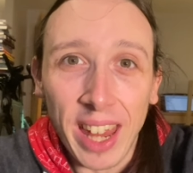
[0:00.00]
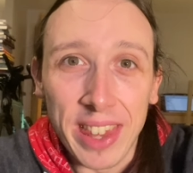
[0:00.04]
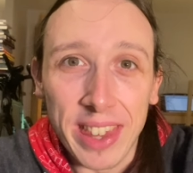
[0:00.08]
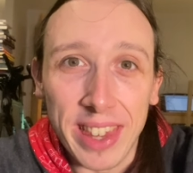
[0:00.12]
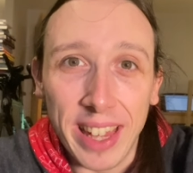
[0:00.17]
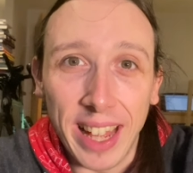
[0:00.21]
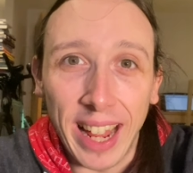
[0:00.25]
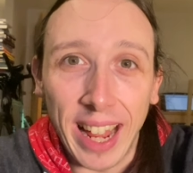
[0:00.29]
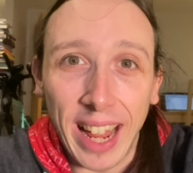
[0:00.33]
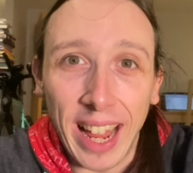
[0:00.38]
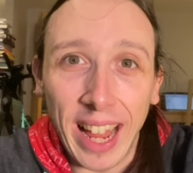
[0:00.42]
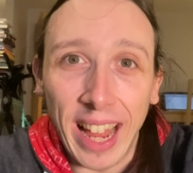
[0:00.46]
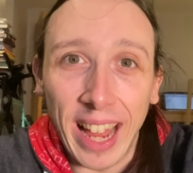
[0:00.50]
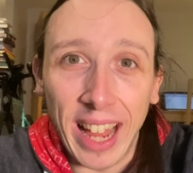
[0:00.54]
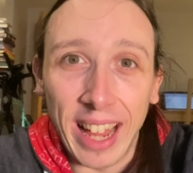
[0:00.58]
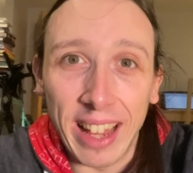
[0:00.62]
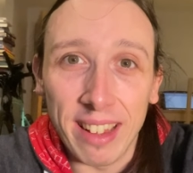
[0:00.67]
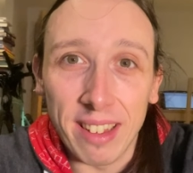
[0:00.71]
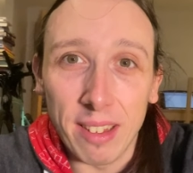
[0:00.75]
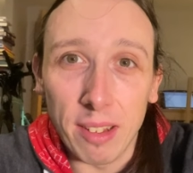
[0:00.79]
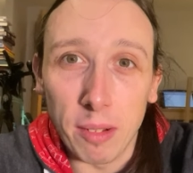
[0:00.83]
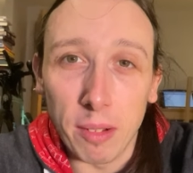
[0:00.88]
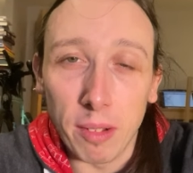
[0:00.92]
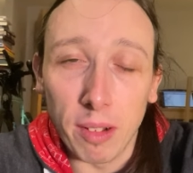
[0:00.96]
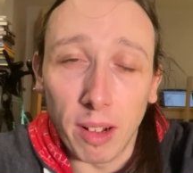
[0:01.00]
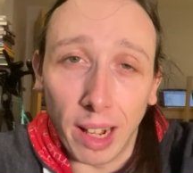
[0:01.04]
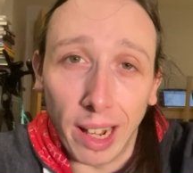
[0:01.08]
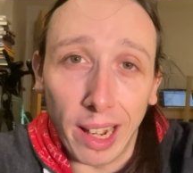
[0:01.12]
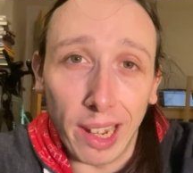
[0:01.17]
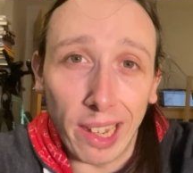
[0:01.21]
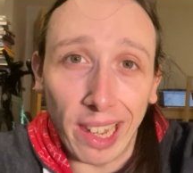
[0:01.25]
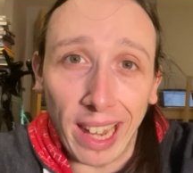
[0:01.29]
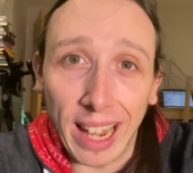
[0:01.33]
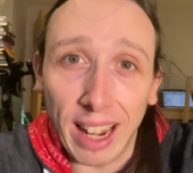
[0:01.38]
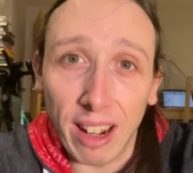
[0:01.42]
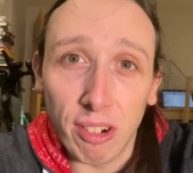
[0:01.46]
that
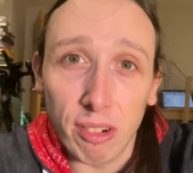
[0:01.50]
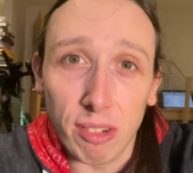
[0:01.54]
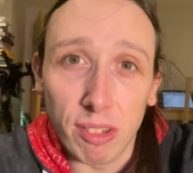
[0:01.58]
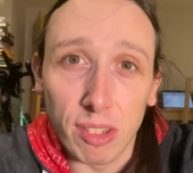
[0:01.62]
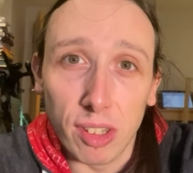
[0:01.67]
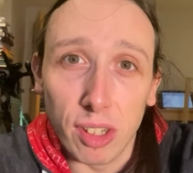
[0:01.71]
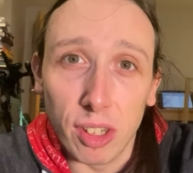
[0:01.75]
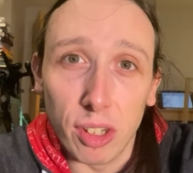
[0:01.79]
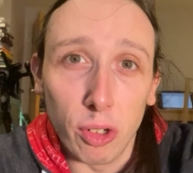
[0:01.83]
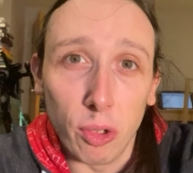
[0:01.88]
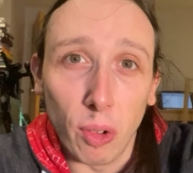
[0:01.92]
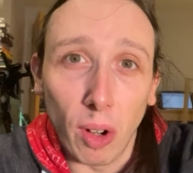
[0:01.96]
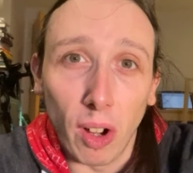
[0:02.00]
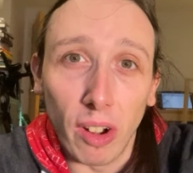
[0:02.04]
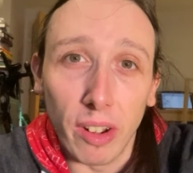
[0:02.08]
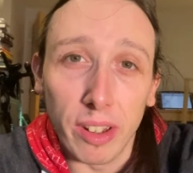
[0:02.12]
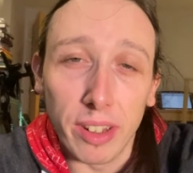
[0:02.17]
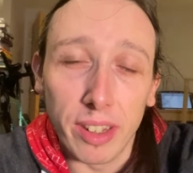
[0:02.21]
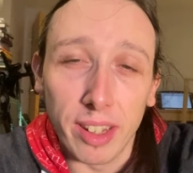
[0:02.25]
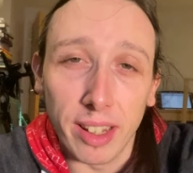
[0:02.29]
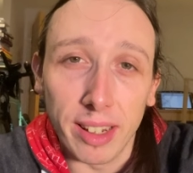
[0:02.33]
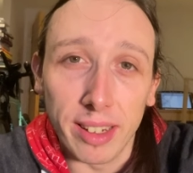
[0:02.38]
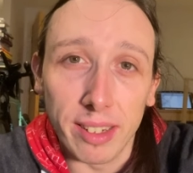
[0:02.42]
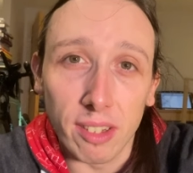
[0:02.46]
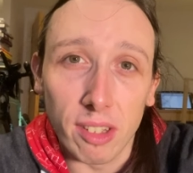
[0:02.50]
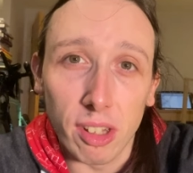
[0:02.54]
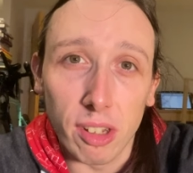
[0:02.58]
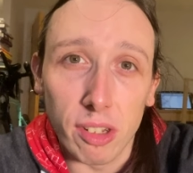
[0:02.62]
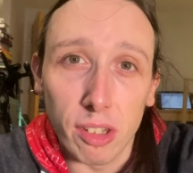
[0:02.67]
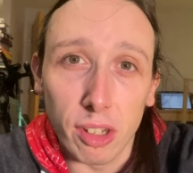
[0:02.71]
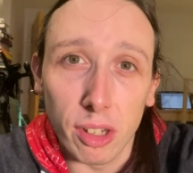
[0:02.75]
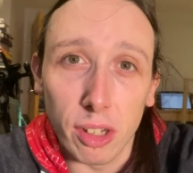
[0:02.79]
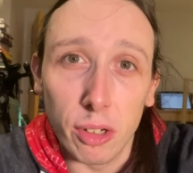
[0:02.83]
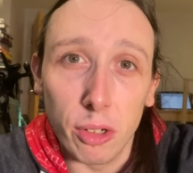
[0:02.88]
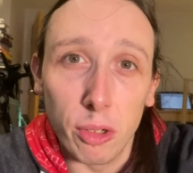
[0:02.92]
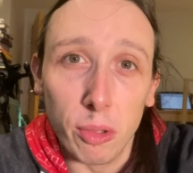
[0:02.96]
allows you, I think, to
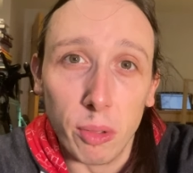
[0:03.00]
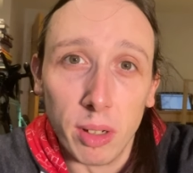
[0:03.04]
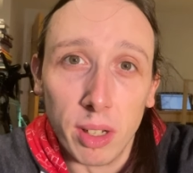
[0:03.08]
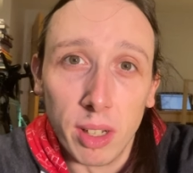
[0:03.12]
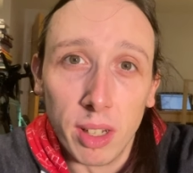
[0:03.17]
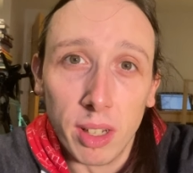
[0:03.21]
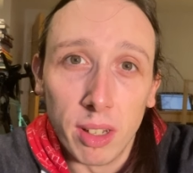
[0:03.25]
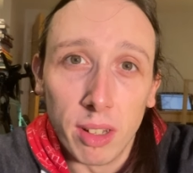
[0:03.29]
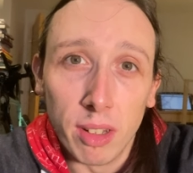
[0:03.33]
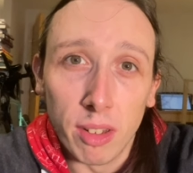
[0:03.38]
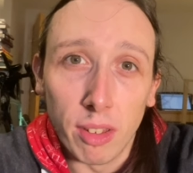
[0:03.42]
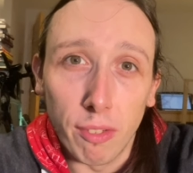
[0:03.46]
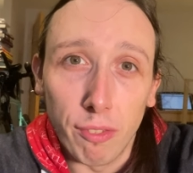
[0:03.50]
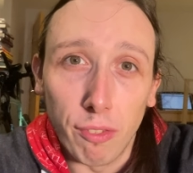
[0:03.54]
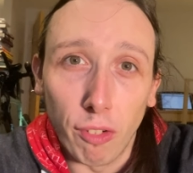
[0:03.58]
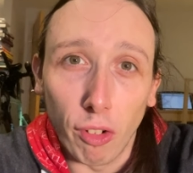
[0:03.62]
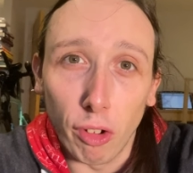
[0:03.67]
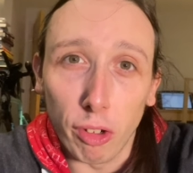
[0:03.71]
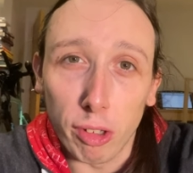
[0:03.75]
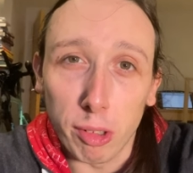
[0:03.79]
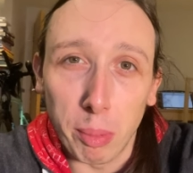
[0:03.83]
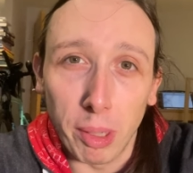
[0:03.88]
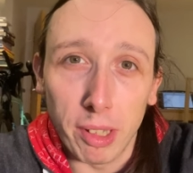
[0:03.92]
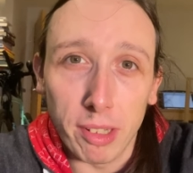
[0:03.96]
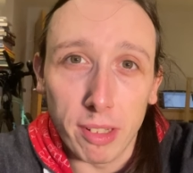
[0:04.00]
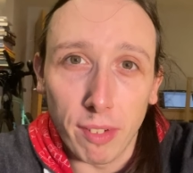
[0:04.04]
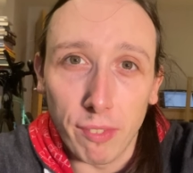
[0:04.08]
do the full splits.